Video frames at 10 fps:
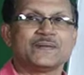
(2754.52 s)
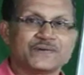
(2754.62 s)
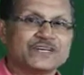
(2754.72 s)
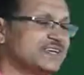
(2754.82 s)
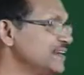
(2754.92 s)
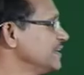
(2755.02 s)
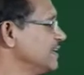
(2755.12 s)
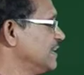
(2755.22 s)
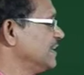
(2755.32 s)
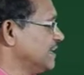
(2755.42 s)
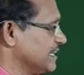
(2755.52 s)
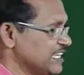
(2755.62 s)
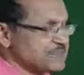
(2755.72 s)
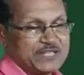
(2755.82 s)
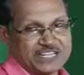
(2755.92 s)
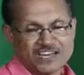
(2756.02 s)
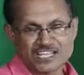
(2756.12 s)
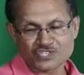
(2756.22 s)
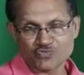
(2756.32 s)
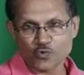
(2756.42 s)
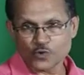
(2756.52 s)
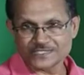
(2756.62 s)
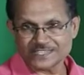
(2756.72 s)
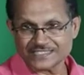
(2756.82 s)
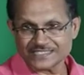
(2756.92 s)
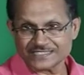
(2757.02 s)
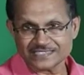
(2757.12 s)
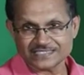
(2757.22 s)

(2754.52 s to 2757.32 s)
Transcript: okay. get me a glass of water,